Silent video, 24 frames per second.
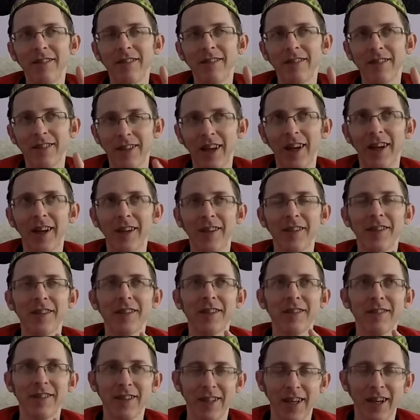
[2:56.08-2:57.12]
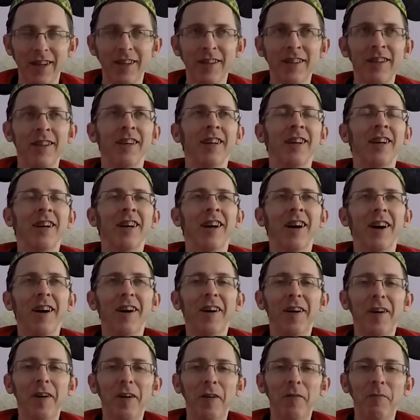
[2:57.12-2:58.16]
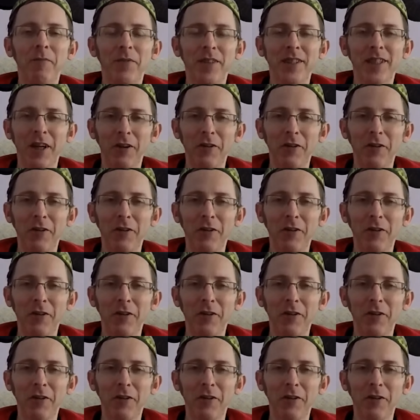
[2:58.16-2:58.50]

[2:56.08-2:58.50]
Leia's son. So